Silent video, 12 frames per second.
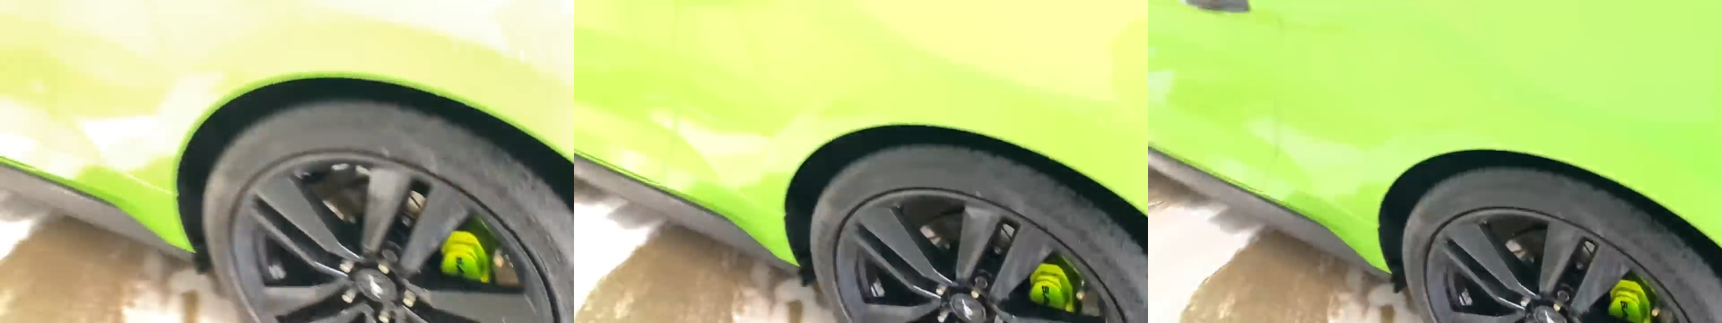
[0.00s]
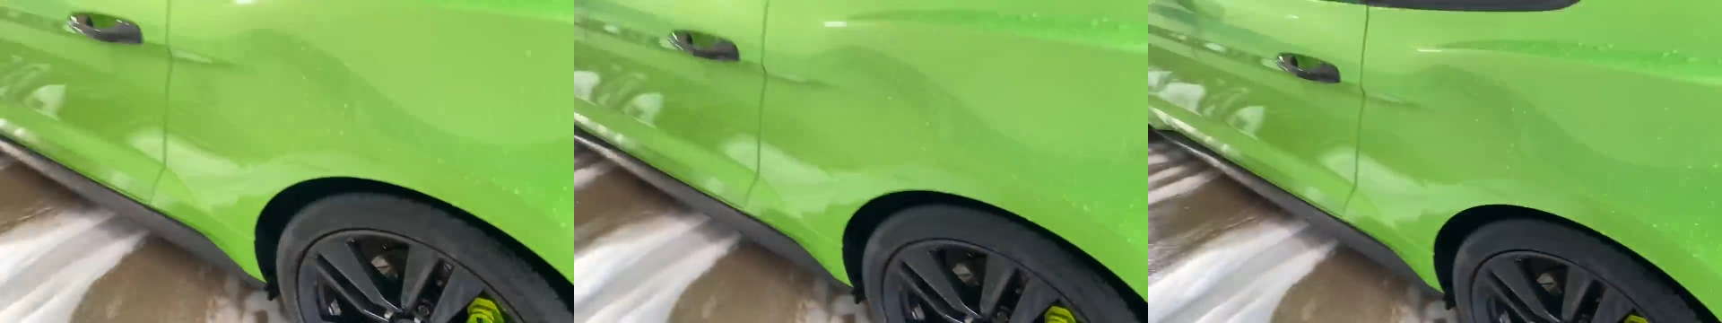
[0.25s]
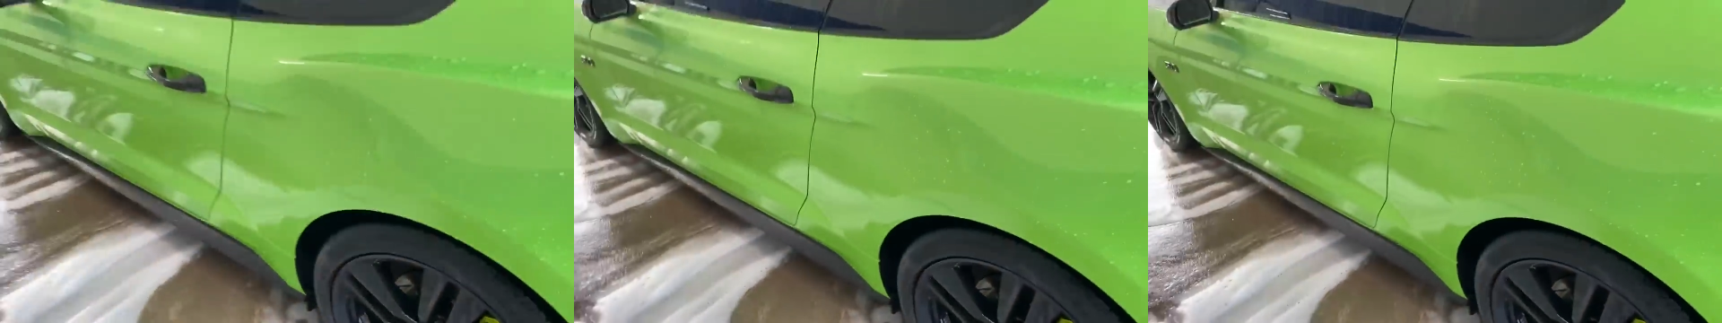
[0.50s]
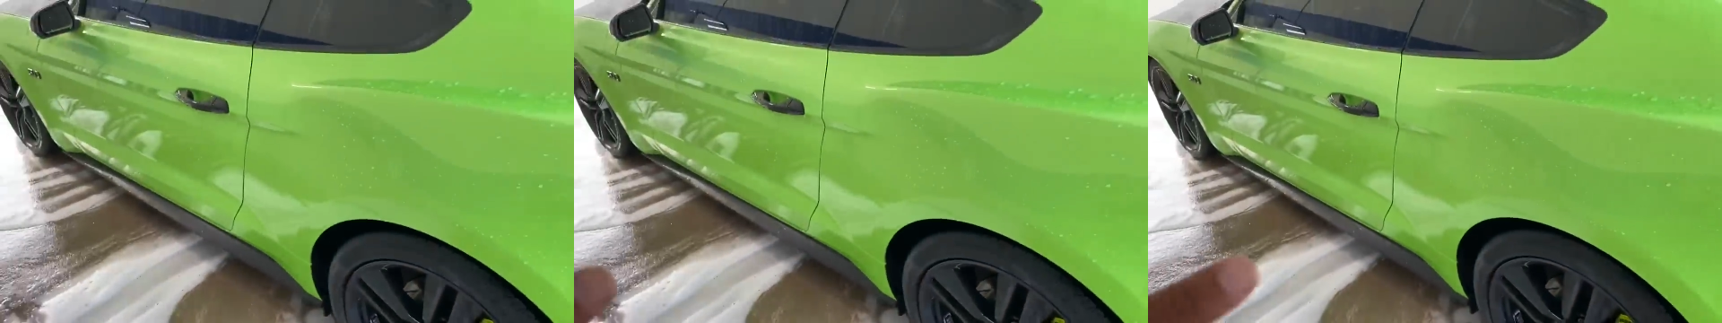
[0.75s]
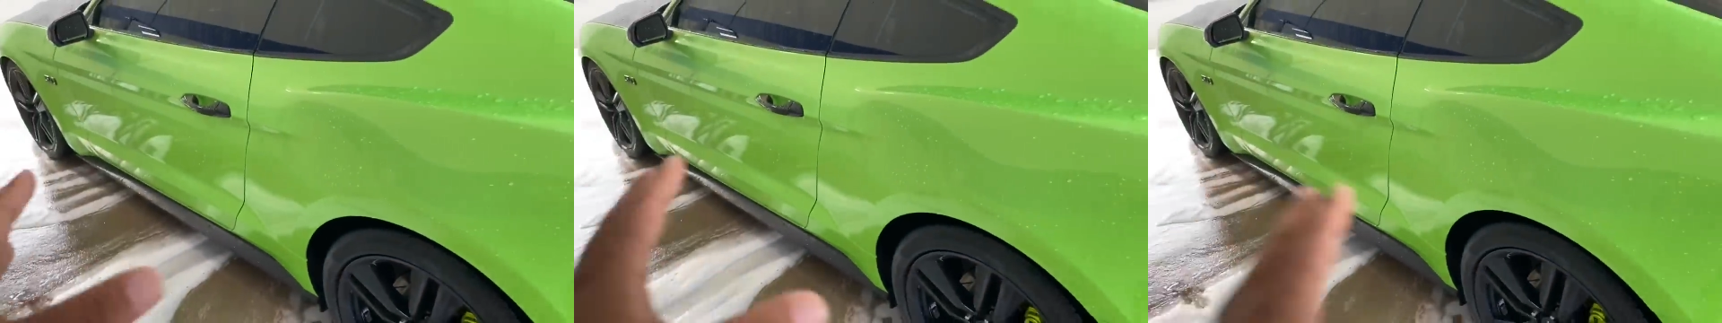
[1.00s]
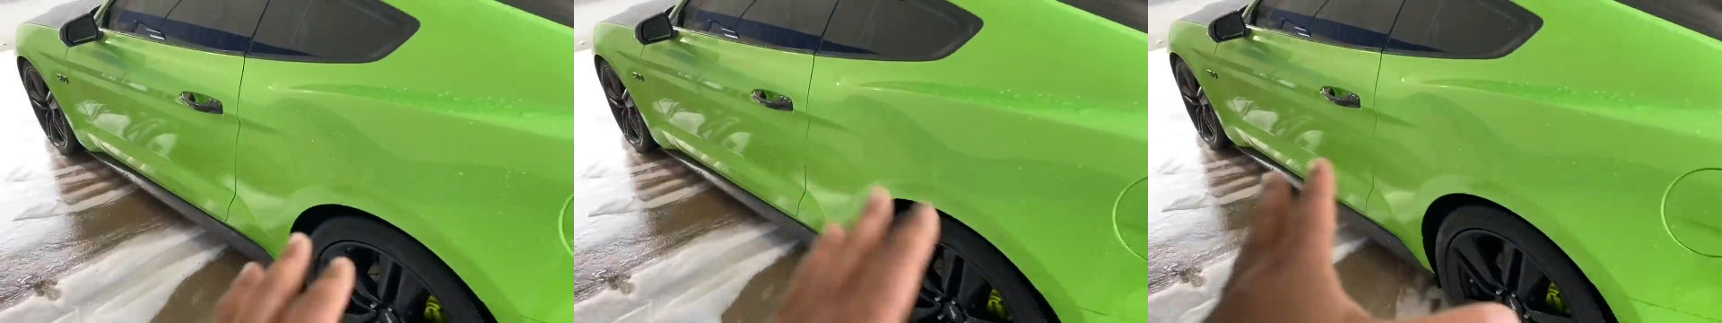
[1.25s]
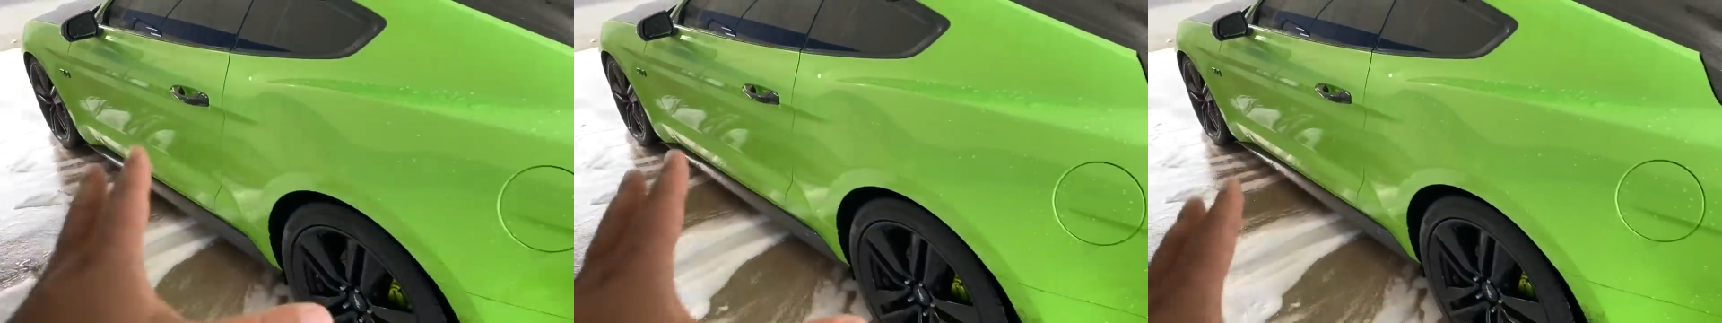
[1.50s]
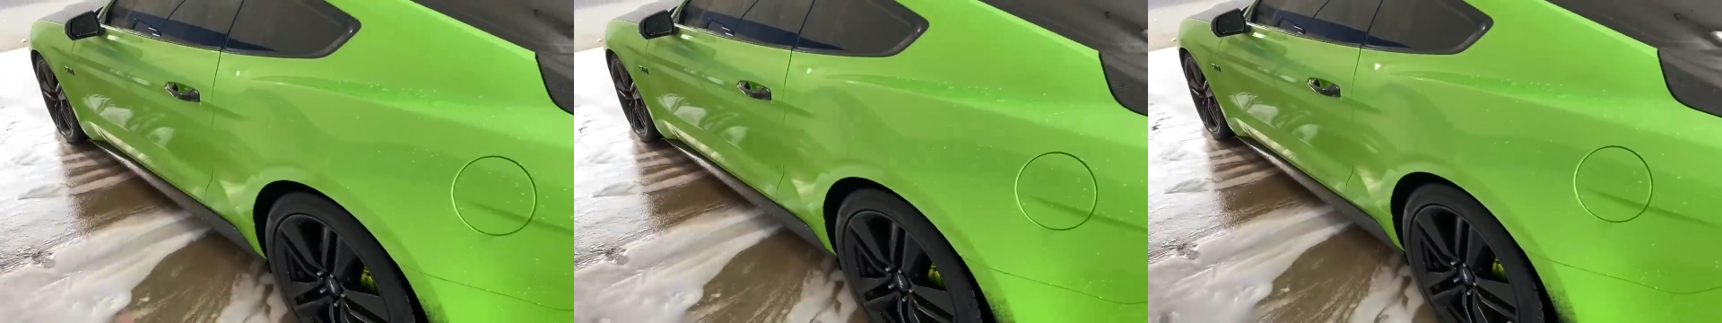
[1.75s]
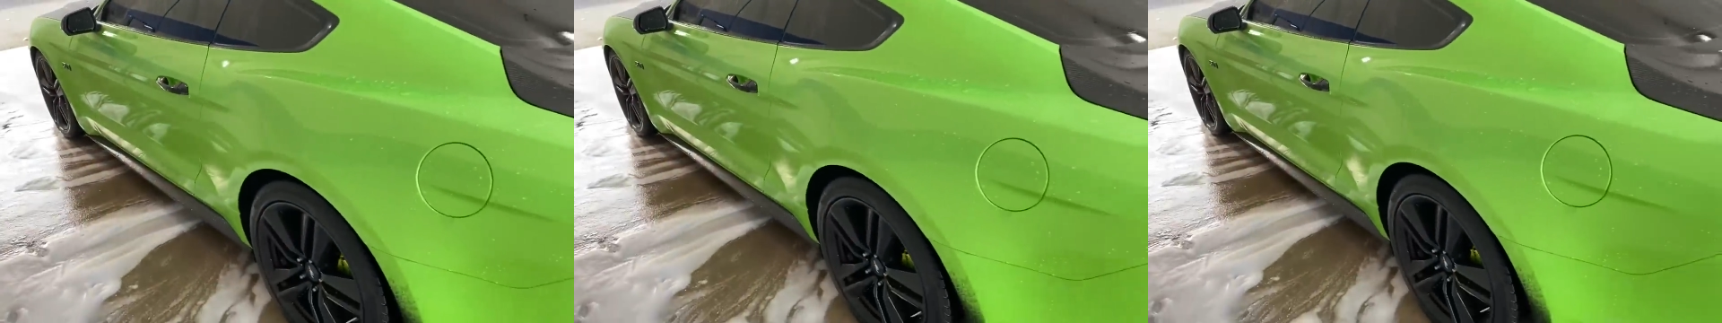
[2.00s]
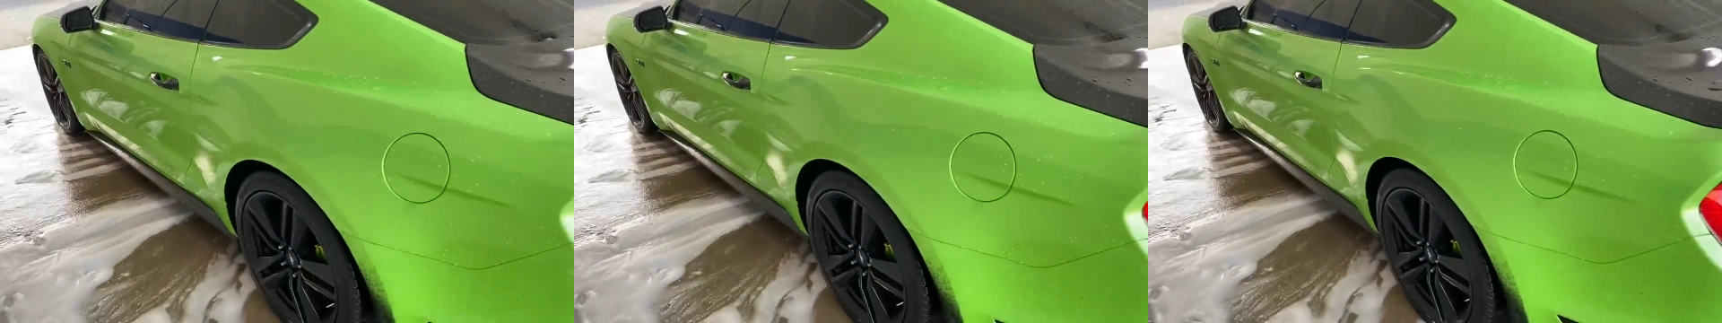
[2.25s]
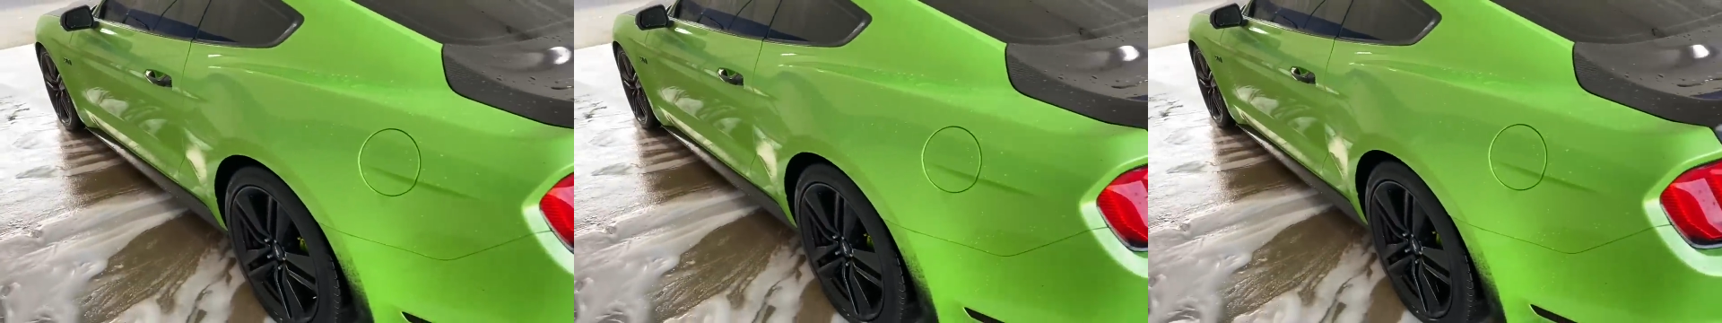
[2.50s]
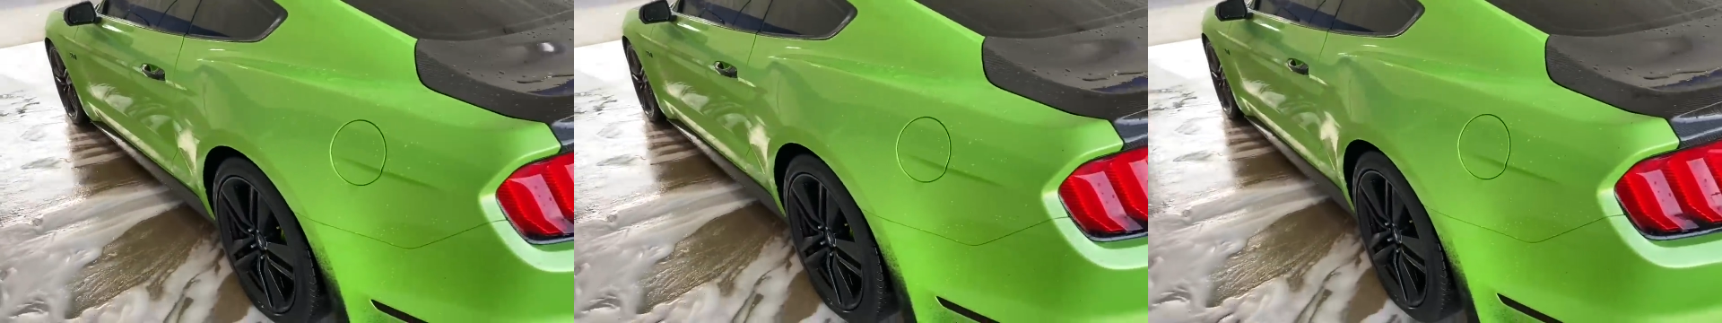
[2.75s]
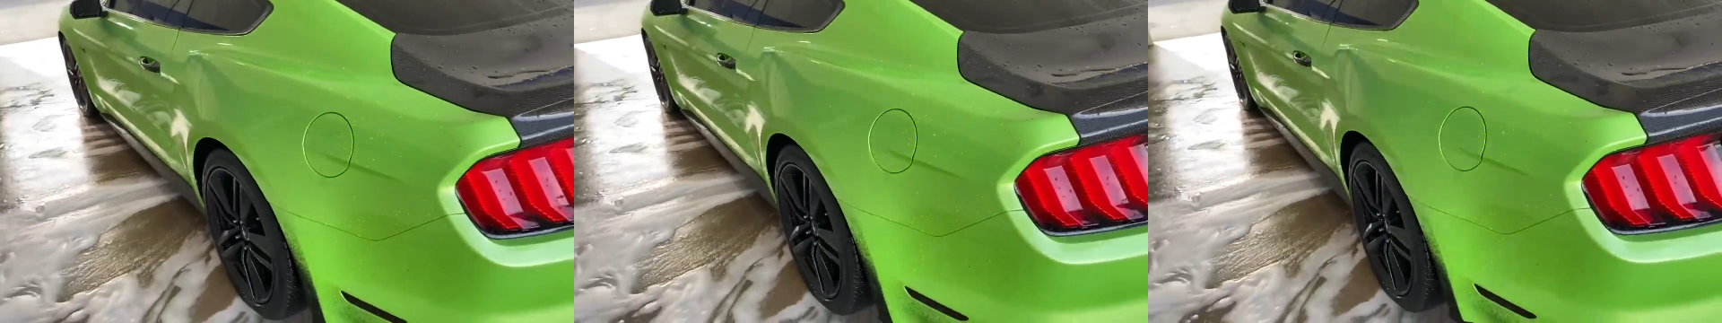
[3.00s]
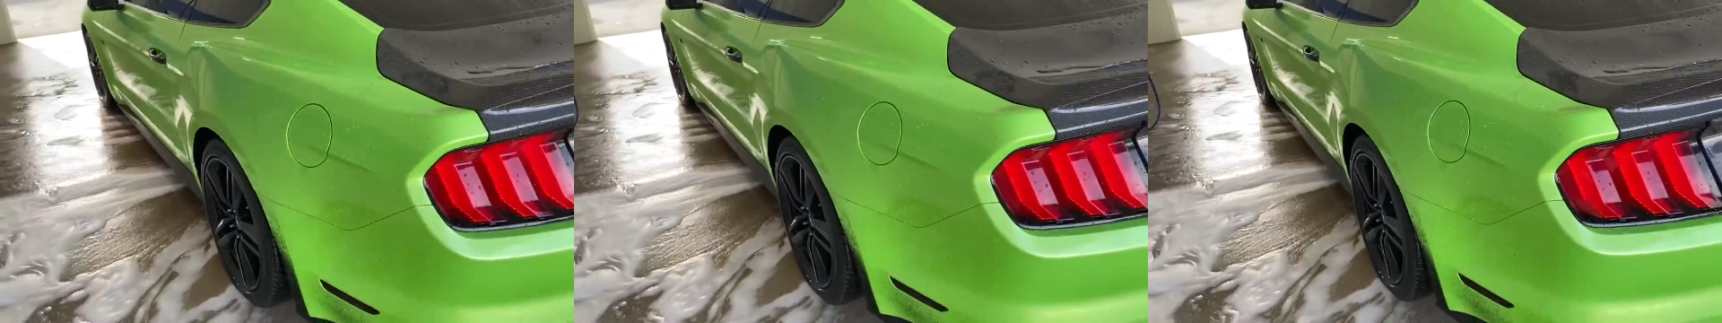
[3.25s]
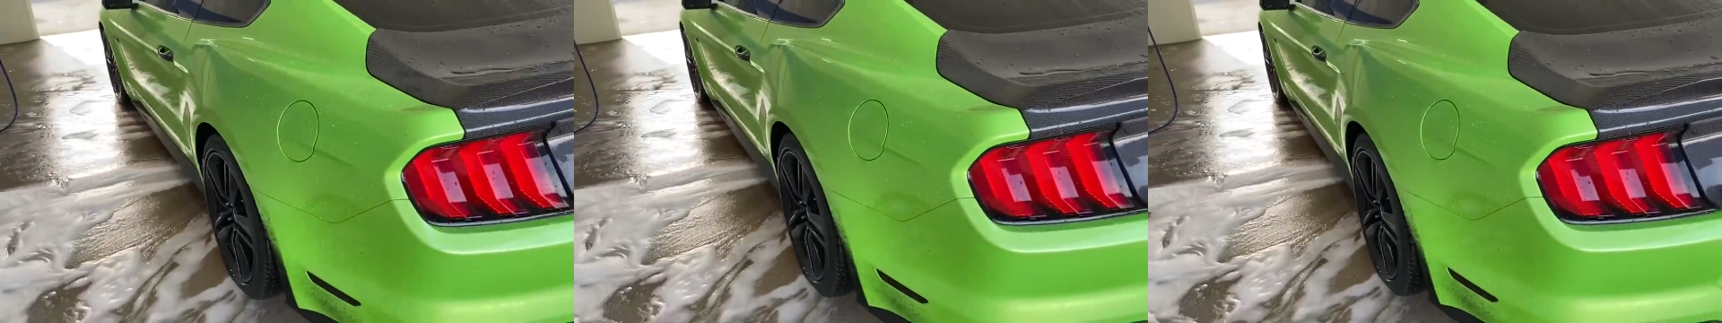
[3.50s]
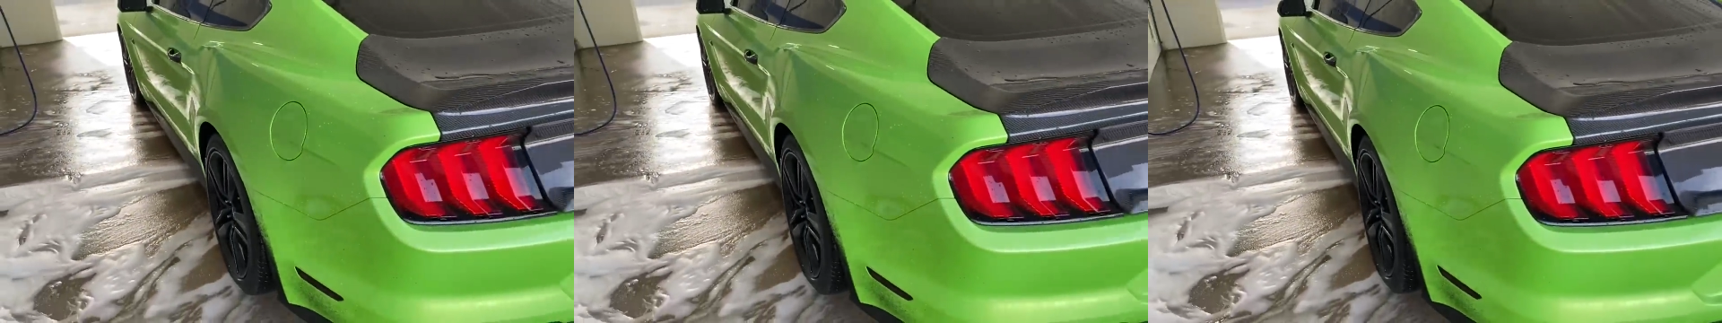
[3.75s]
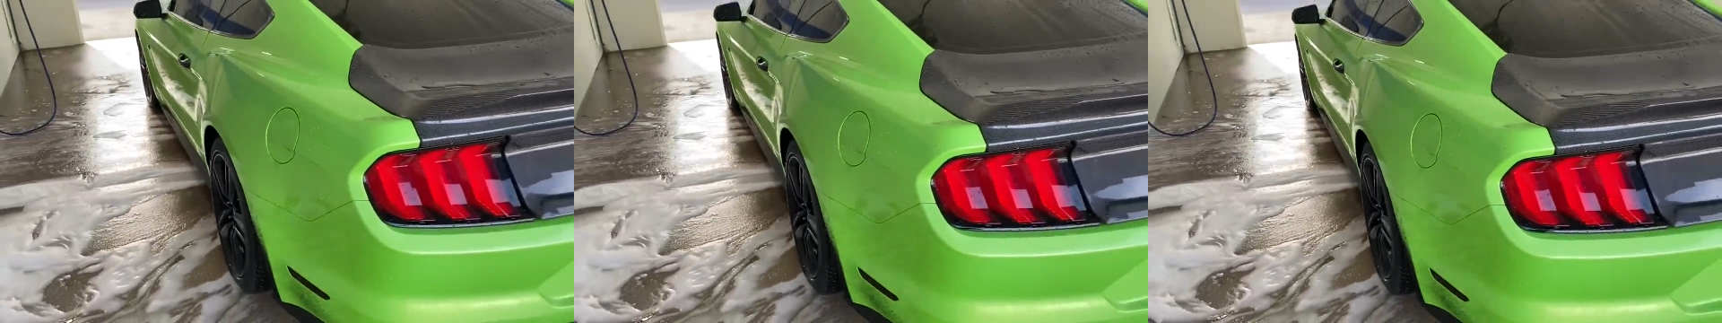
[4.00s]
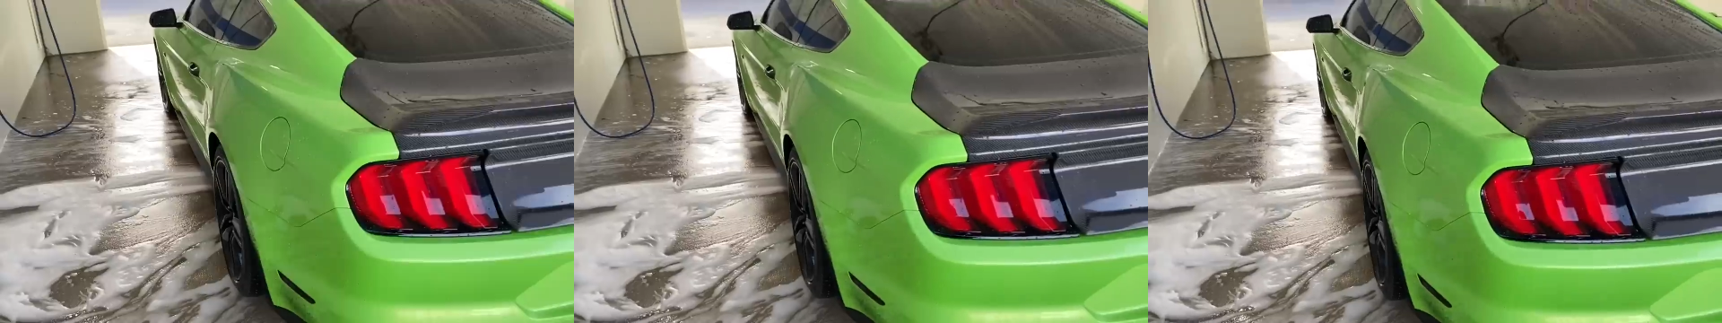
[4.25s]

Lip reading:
Nobody's mouth can be seen.